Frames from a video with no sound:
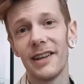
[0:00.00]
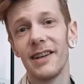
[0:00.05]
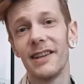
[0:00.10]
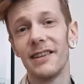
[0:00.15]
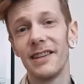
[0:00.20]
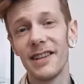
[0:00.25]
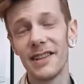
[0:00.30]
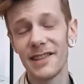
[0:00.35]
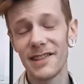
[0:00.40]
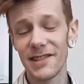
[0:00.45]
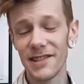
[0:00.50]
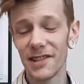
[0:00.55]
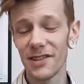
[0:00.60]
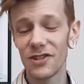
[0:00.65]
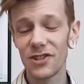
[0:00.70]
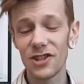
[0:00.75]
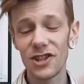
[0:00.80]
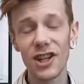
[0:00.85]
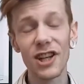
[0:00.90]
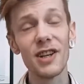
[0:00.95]
This is a
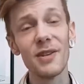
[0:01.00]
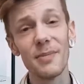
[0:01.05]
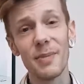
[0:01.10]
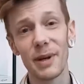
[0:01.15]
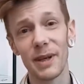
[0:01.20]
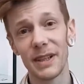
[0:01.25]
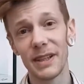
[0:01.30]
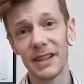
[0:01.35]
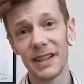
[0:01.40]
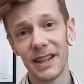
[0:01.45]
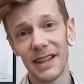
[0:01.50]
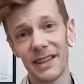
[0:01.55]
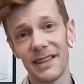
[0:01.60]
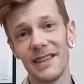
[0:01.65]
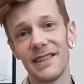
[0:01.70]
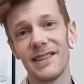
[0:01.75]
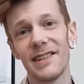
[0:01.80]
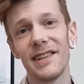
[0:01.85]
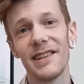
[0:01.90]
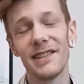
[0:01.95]
cheapie.
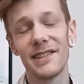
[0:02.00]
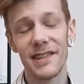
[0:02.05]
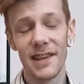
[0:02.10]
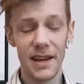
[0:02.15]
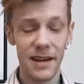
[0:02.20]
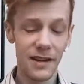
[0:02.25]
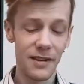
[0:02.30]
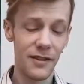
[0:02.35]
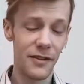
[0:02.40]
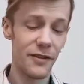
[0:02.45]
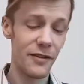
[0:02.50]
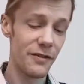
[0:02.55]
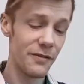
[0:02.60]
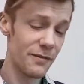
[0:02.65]
This is the